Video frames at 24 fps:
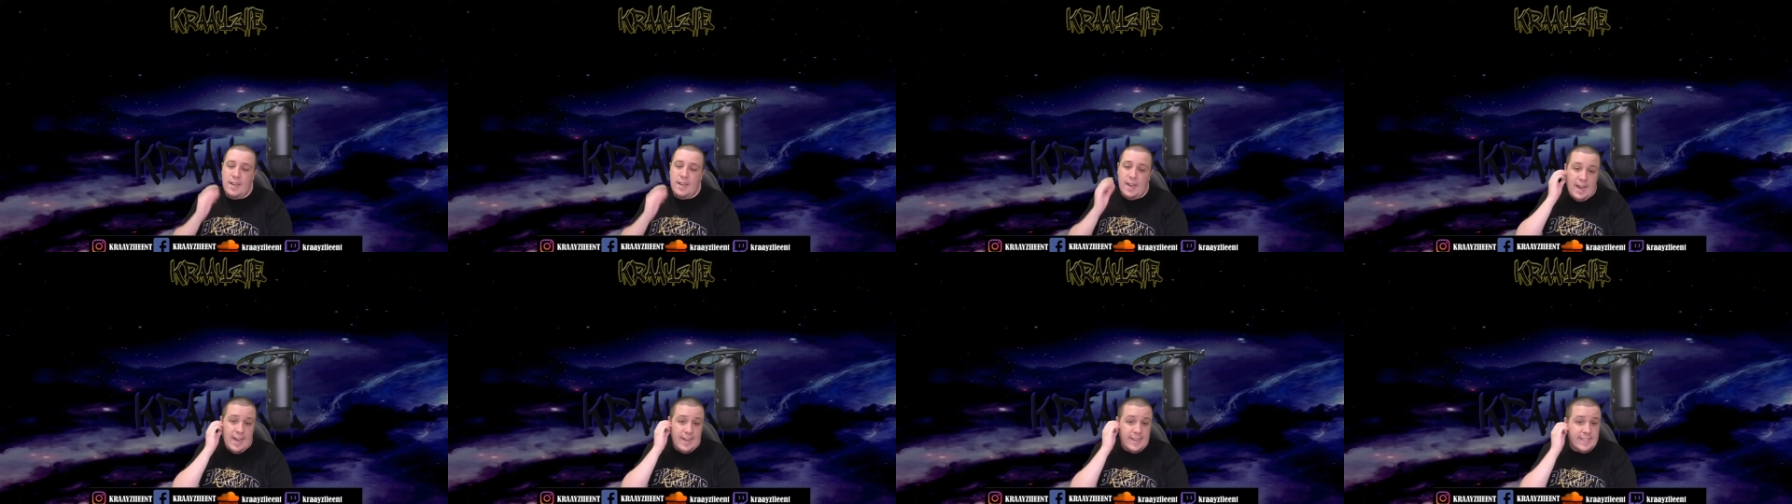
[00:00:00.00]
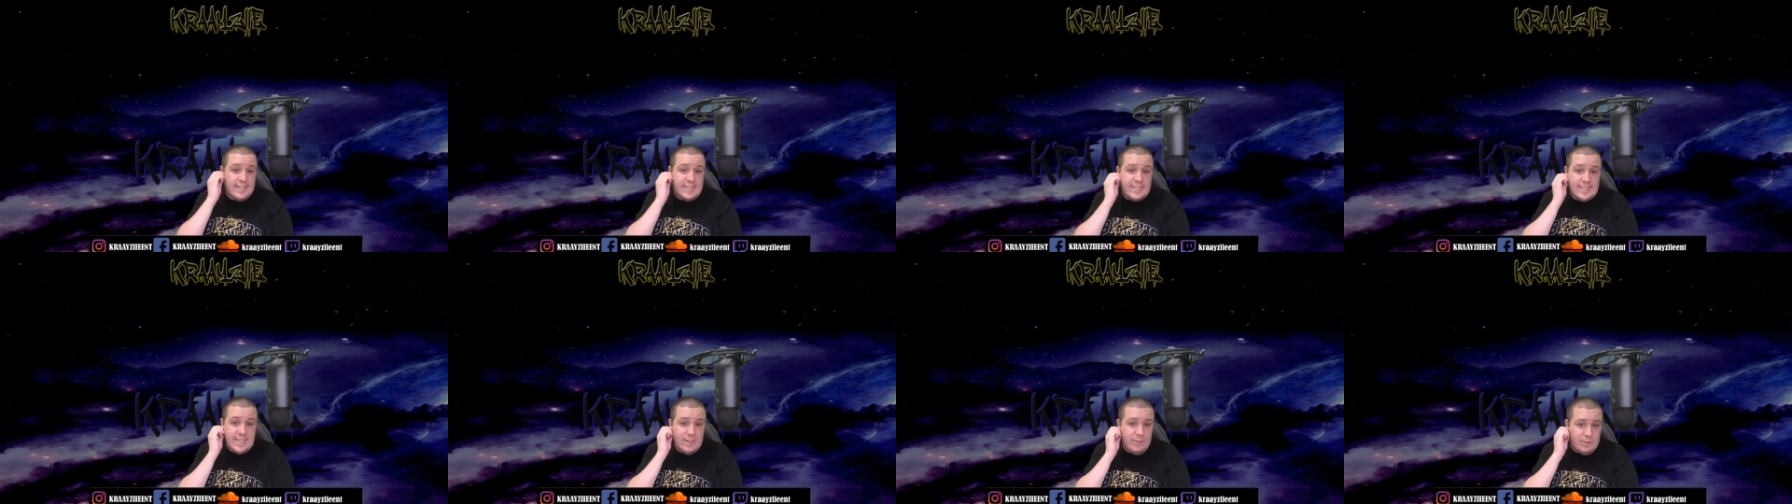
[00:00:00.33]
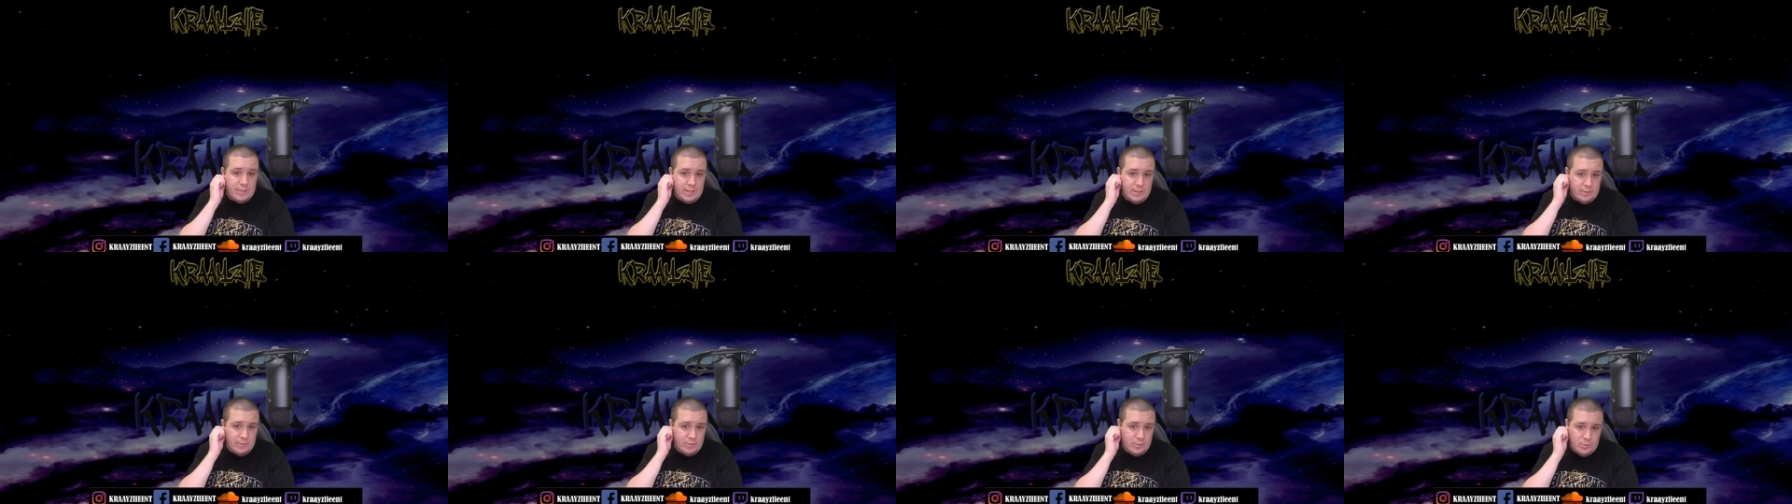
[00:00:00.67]
understand what
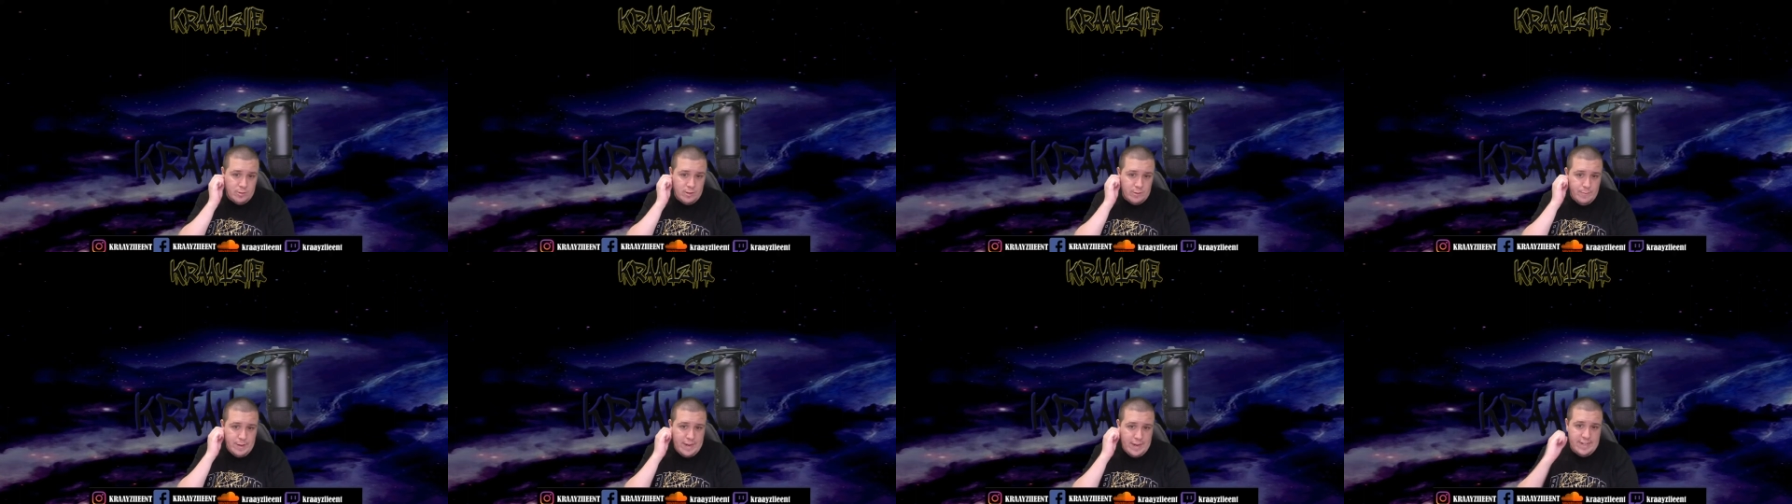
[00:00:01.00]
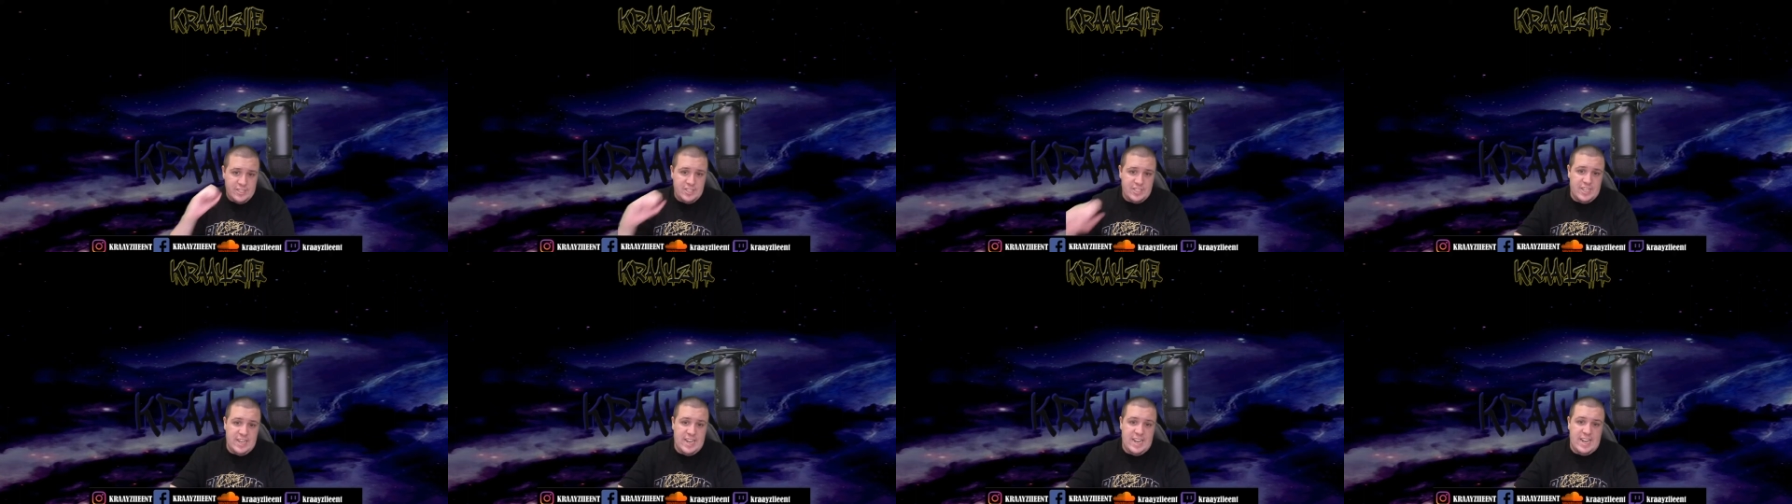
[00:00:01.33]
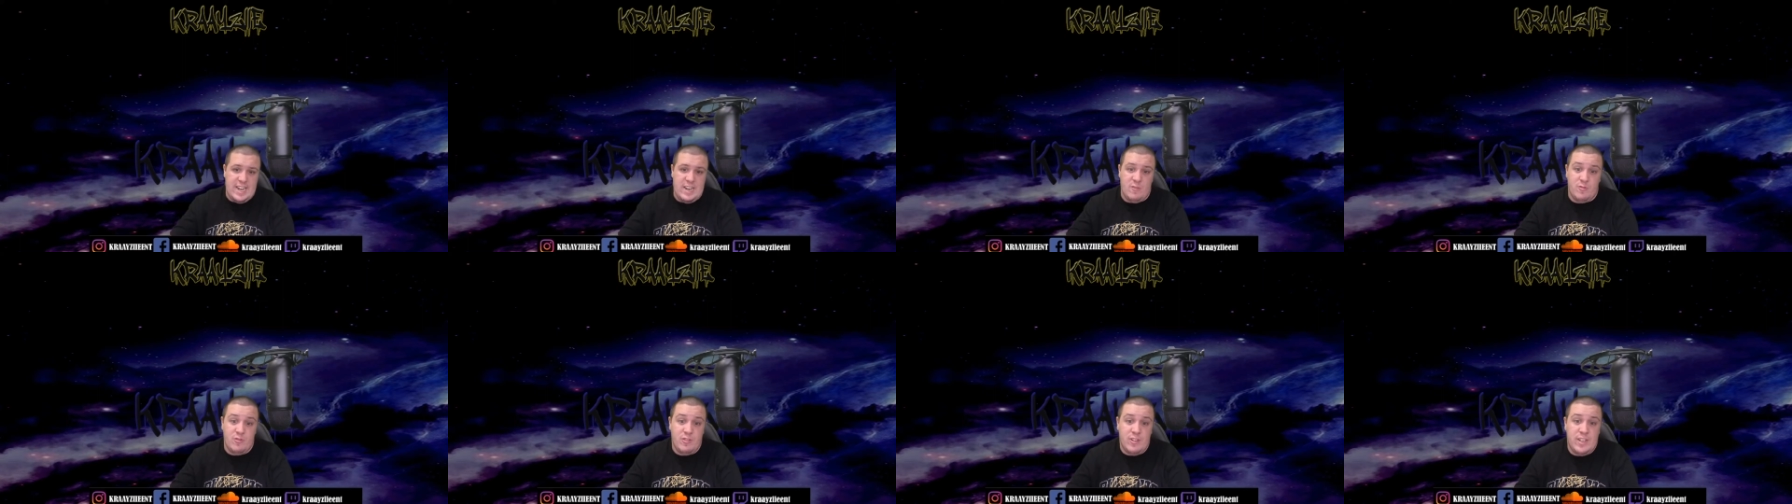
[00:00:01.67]
they were talking about and shit, and
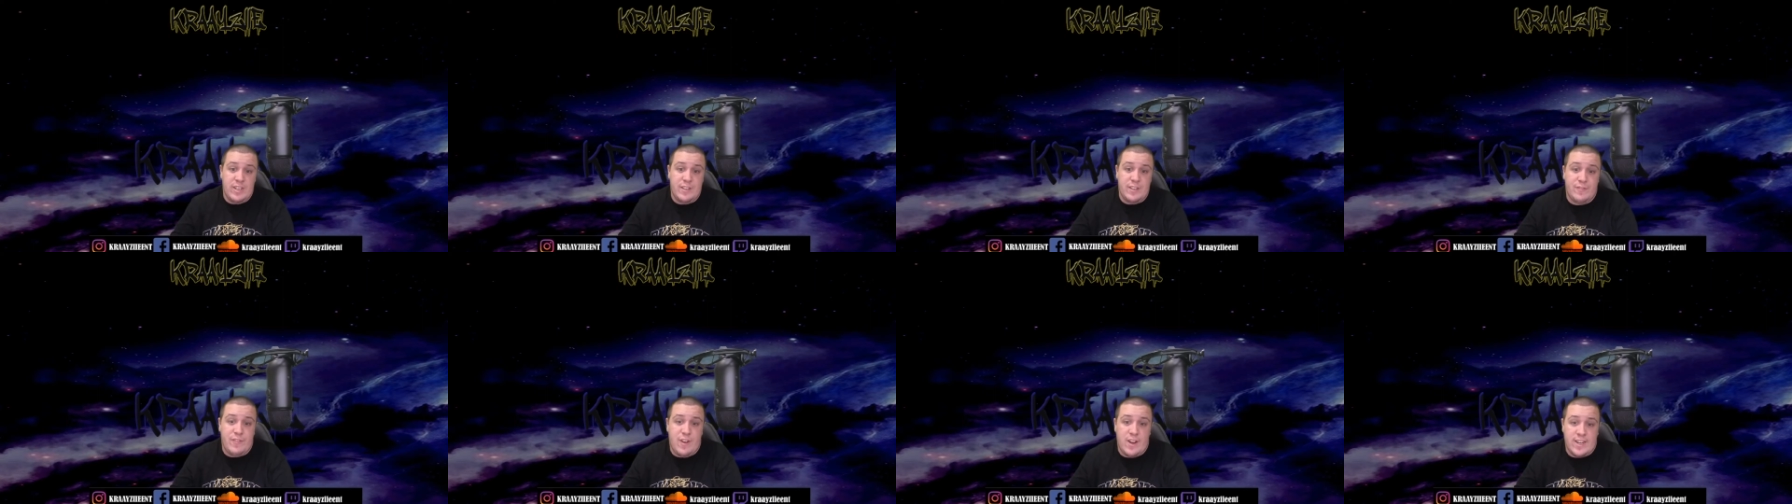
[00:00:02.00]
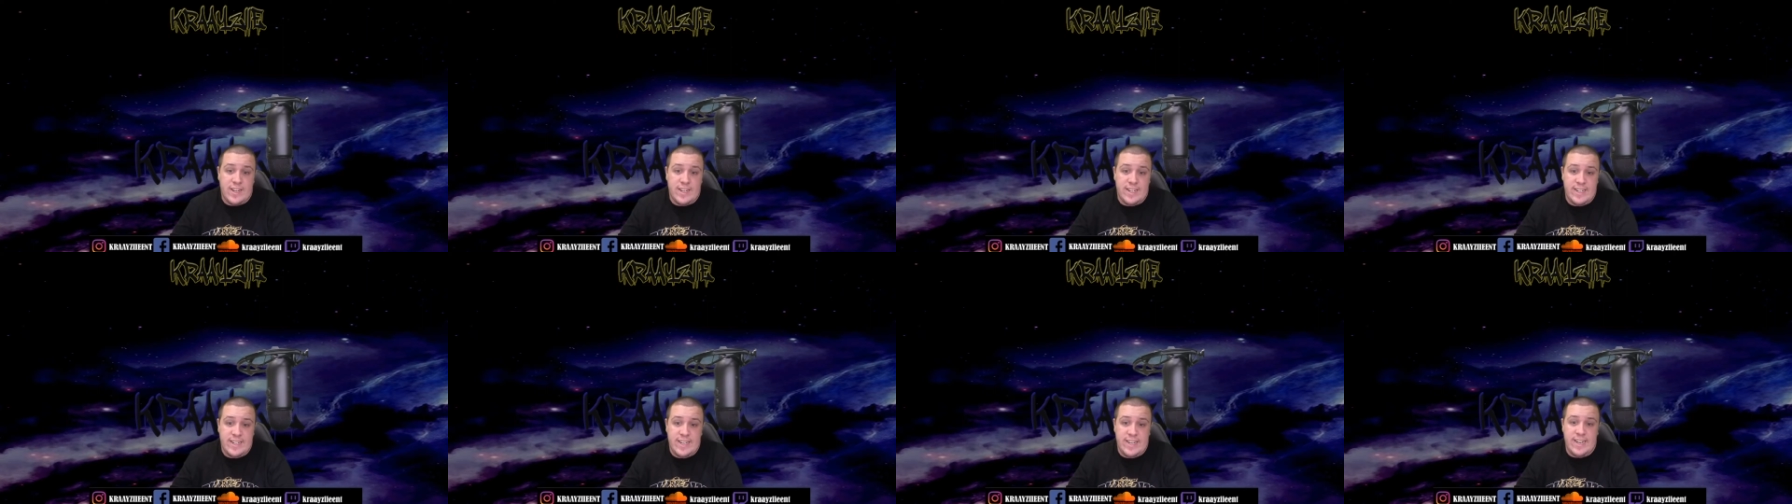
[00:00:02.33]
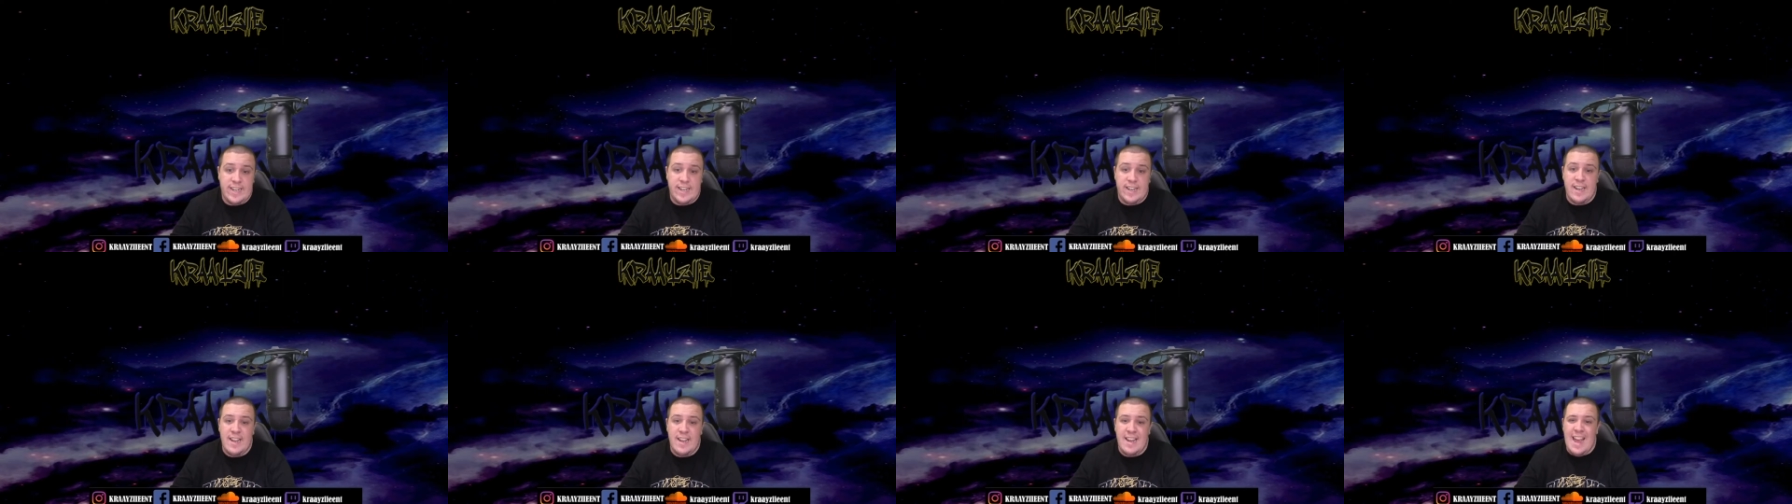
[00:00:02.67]
it really fucking
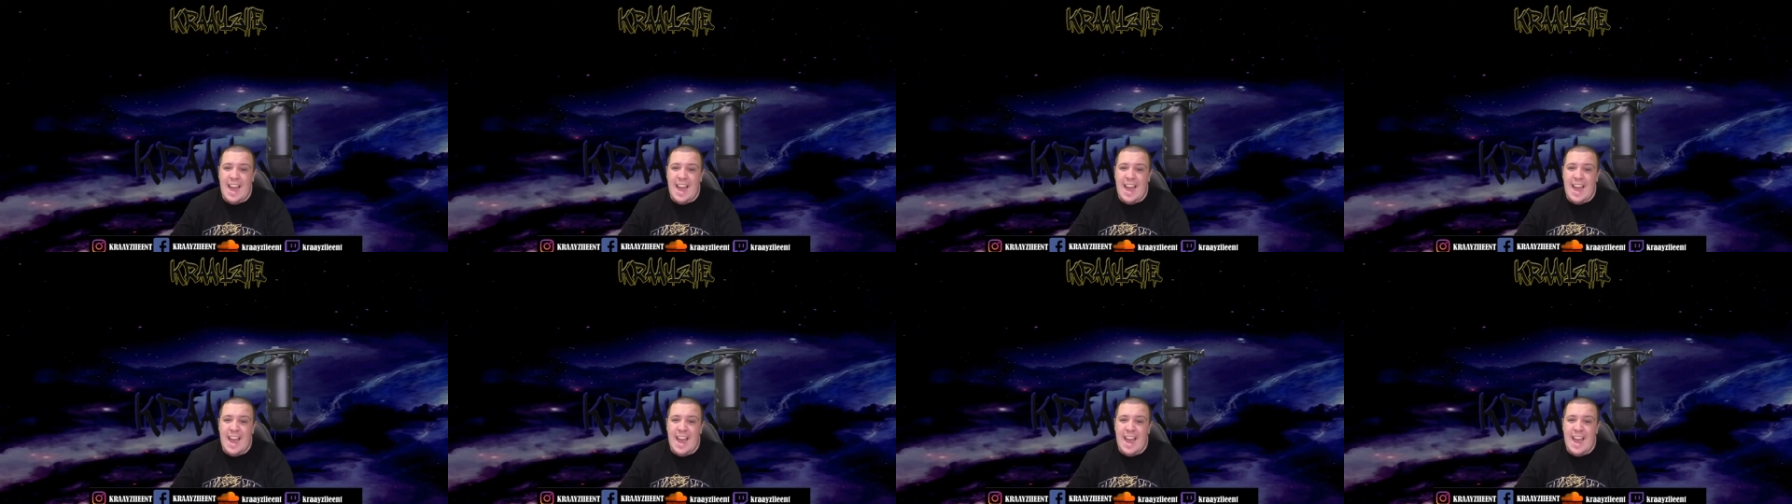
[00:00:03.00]
hit.